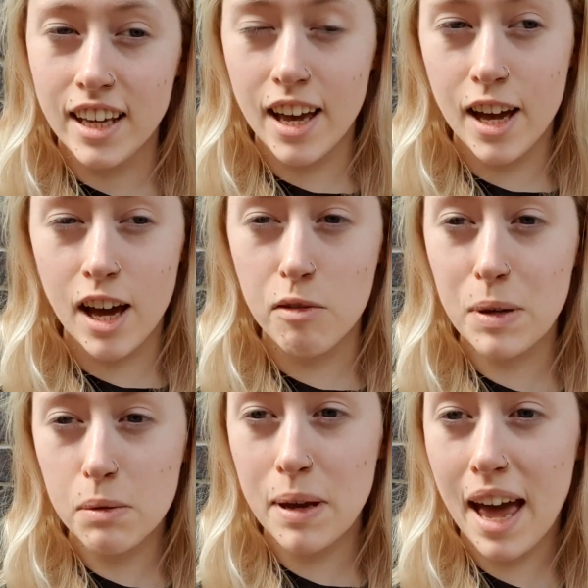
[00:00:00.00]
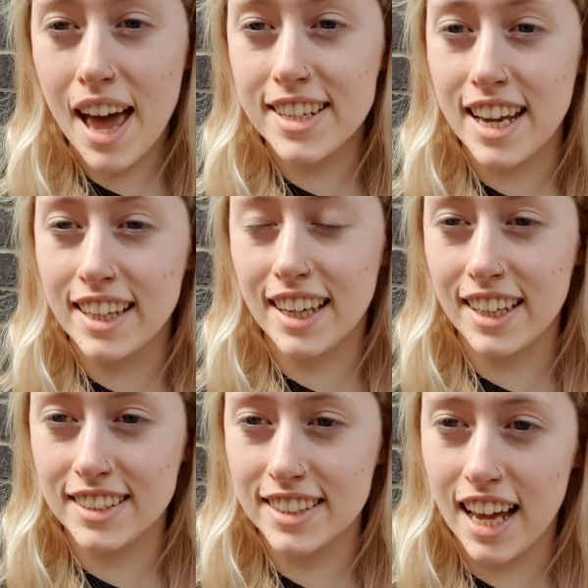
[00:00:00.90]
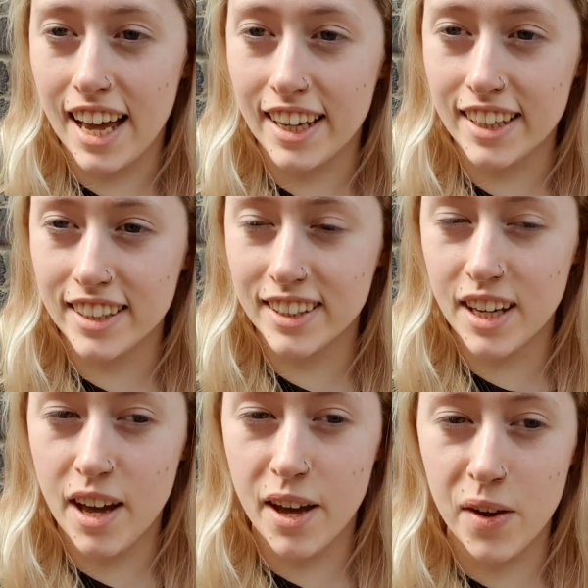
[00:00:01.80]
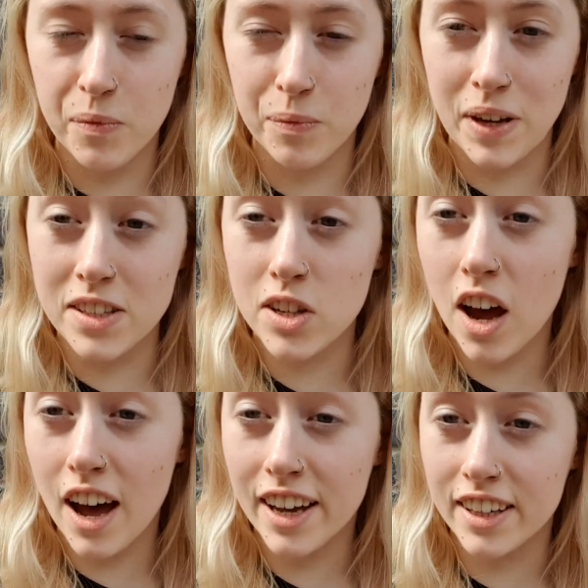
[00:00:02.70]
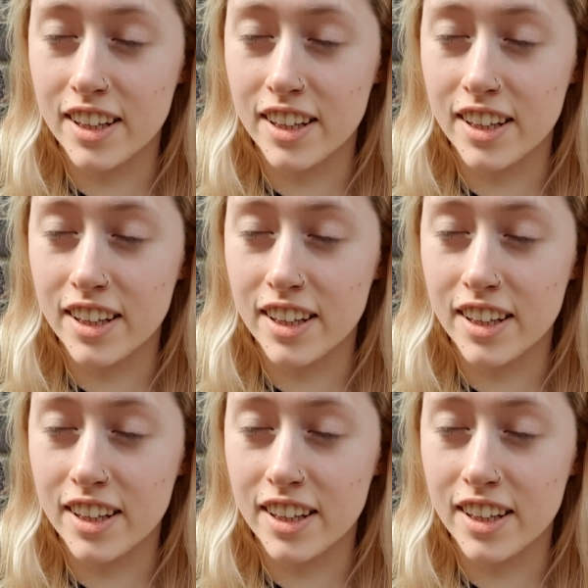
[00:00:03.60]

I've been a bit headachy today and tired.